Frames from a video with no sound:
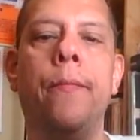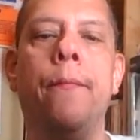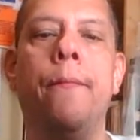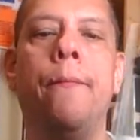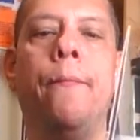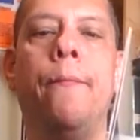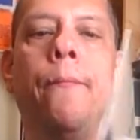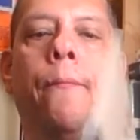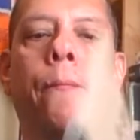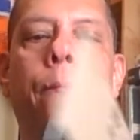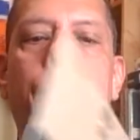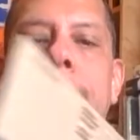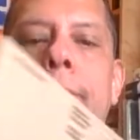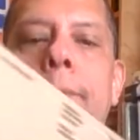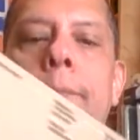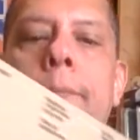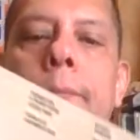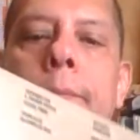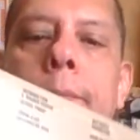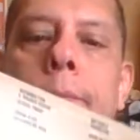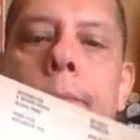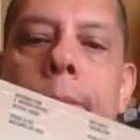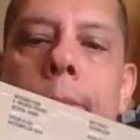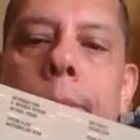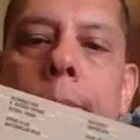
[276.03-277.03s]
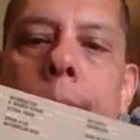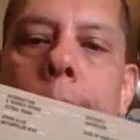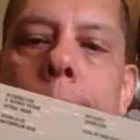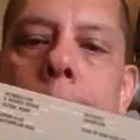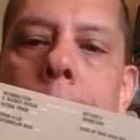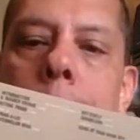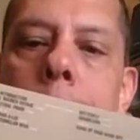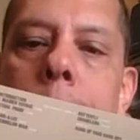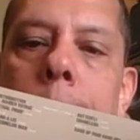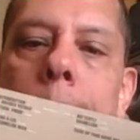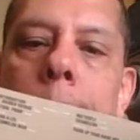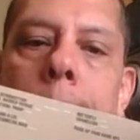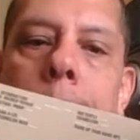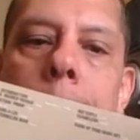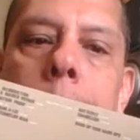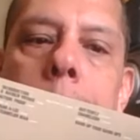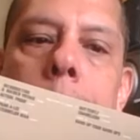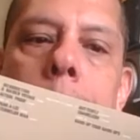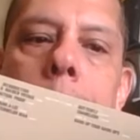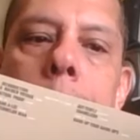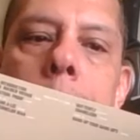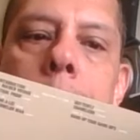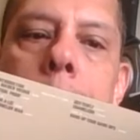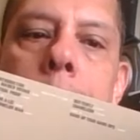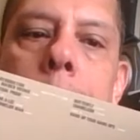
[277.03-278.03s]

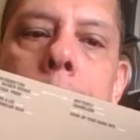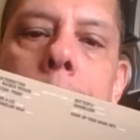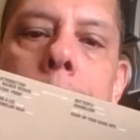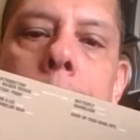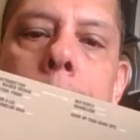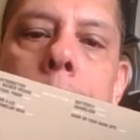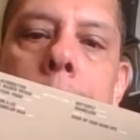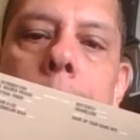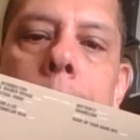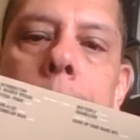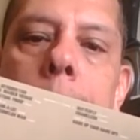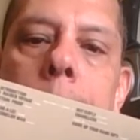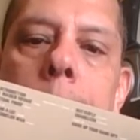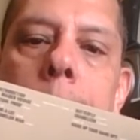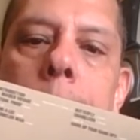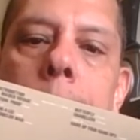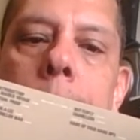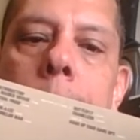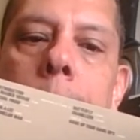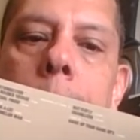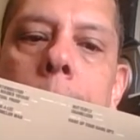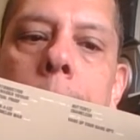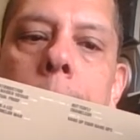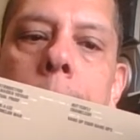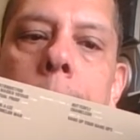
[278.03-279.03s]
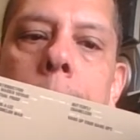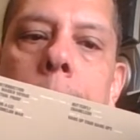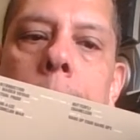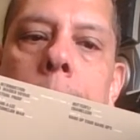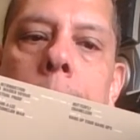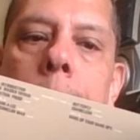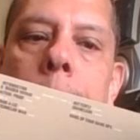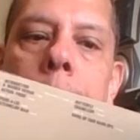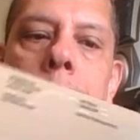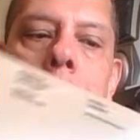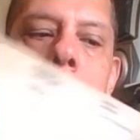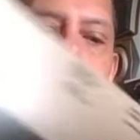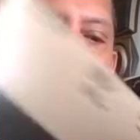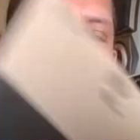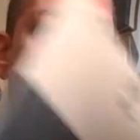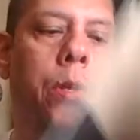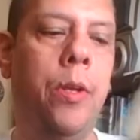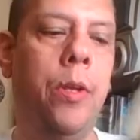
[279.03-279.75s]
Nothing is said.